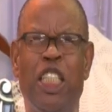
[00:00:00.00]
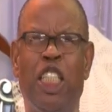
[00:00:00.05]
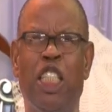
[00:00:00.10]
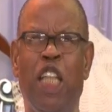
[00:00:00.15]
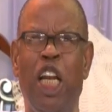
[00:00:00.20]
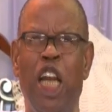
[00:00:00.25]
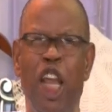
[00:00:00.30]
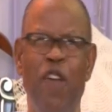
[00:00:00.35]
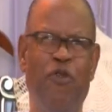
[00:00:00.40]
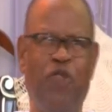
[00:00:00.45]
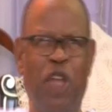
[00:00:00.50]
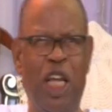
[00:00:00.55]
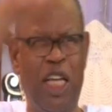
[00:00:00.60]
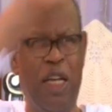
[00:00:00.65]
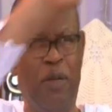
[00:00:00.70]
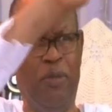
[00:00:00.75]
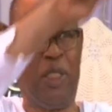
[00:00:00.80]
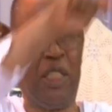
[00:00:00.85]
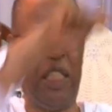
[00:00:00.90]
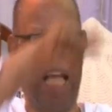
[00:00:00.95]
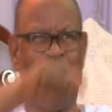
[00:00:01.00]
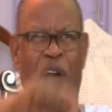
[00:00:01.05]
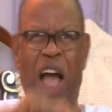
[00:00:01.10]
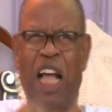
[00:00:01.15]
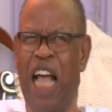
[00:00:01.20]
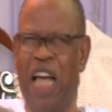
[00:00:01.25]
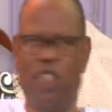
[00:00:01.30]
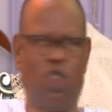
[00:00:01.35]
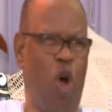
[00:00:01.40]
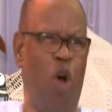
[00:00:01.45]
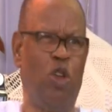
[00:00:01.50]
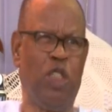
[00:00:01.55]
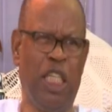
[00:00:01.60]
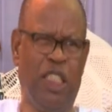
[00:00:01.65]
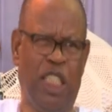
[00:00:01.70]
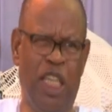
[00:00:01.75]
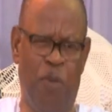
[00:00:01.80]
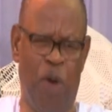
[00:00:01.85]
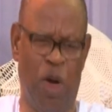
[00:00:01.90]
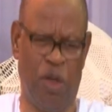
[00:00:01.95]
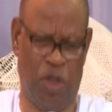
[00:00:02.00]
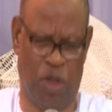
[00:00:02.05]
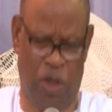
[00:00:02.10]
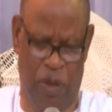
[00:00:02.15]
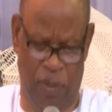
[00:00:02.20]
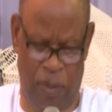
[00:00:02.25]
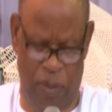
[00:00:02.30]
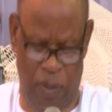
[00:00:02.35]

is lifting himself against all the demons.